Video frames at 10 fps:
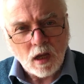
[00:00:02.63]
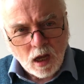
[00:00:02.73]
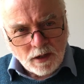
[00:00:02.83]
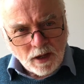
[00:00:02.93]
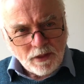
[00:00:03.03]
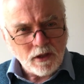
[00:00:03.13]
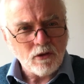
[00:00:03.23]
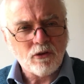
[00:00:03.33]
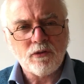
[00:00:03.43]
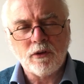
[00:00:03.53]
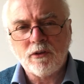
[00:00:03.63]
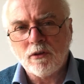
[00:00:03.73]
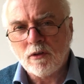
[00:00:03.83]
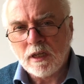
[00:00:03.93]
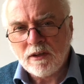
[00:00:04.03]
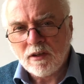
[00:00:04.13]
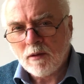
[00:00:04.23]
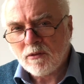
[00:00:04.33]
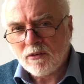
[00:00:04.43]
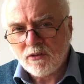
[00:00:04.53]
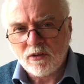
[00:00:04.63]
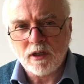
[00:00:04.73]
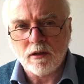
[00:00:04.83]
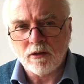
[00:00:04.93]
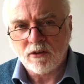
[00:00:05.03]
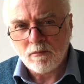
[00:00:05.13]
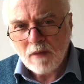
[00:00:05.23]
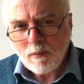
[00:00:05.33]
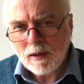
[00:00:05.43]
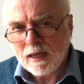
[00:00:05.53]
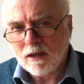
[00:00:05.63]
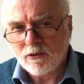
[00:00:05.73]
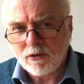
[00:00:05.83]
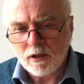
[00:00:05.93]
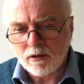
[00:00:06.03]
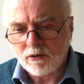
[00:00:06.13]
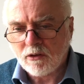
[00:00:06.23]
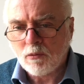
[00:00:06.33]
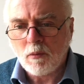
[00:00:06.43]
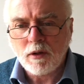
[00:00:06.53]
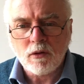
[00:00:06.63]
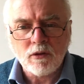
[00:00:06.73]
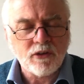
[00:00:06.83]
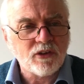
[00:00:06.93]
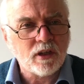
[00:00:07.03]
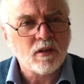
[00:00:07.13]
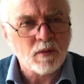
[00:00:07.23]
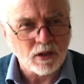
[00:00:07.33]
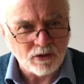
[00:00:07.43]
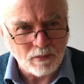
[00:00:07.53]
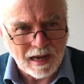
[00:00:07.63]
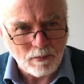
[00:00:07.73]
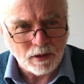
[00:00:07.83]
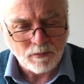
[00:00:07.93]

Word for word: Another useful tool in terms of skills and mapping out skills is what we call the skill modes map.